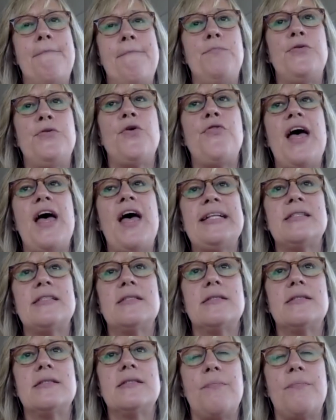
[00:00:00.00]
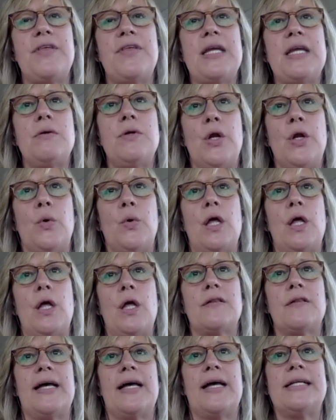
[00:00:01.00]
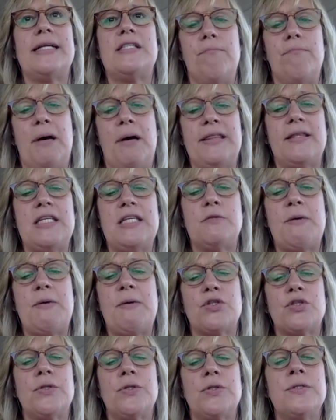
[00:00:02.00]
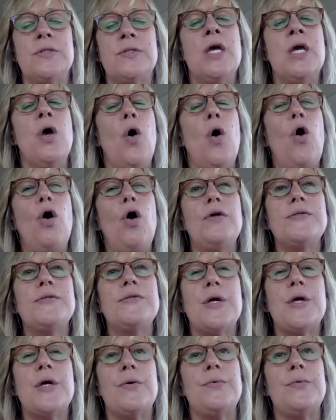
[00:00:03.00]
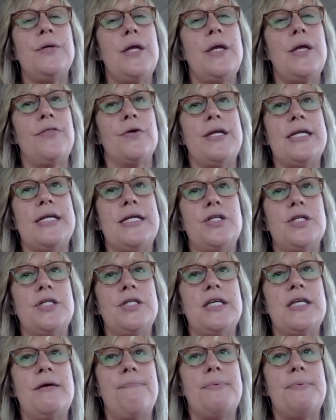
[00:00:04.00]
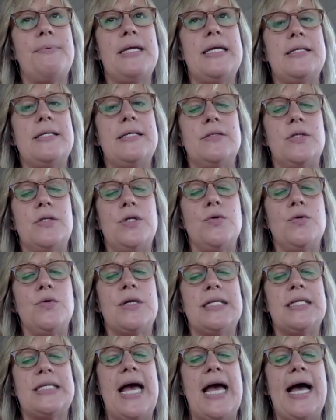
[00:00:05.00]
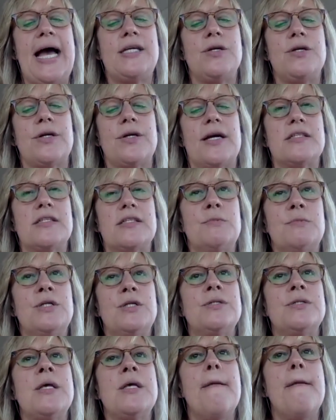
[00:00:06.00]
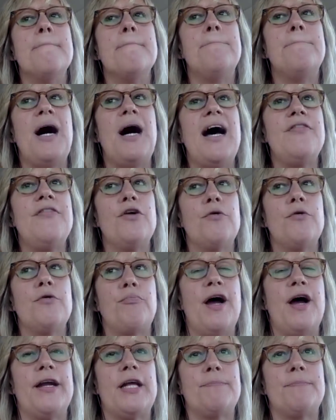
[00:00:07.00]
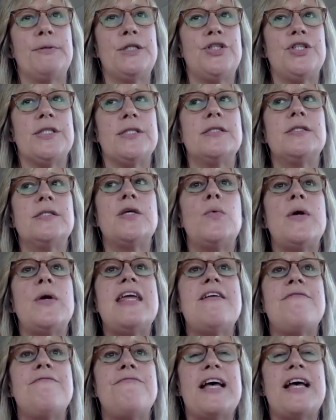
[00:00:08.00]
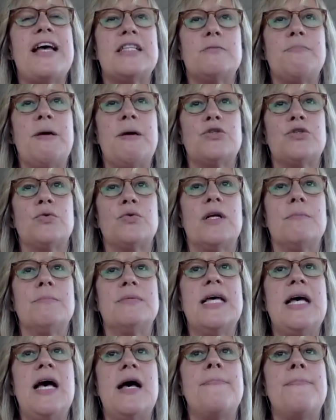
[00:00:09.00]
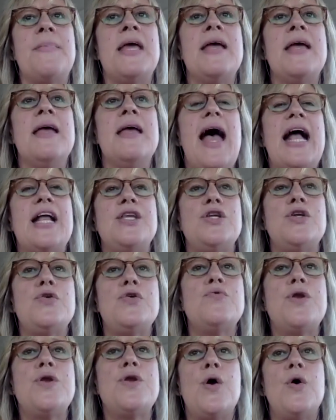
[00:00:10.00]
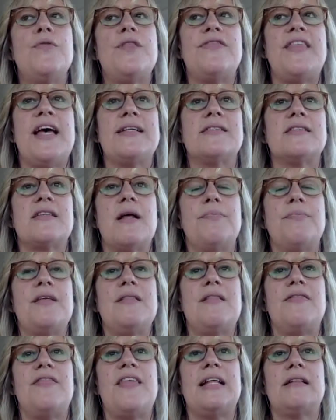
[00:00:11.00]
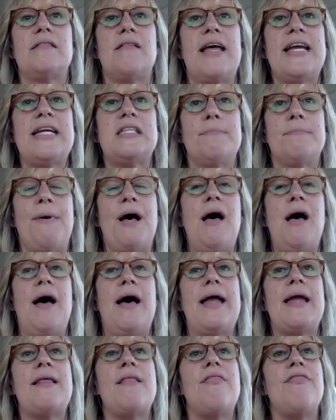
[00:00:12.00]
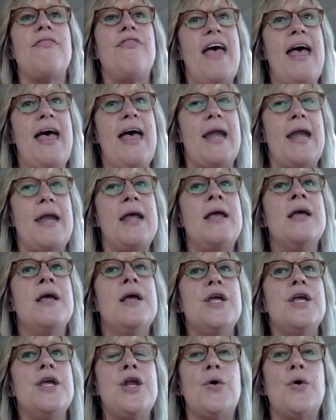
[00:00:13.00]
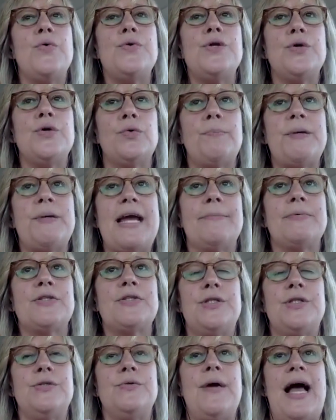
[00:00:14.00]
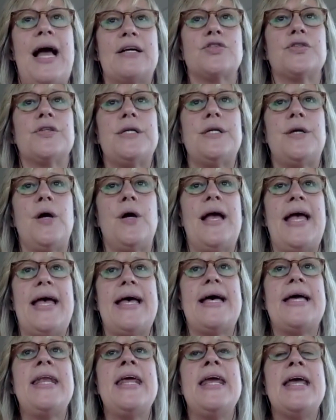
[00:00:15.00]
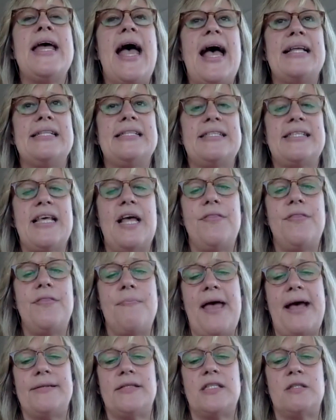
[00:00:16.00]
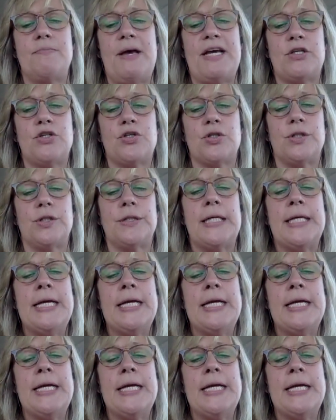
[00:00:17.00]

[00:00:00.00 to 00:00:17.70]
So that's something, along the lines of monthly specials. Also, another ninja tip is you can tag your customers by their product purchase. So if that special comes up, and that that's something that they like to buy, then, you'll be able to actually go ahead and send them that special.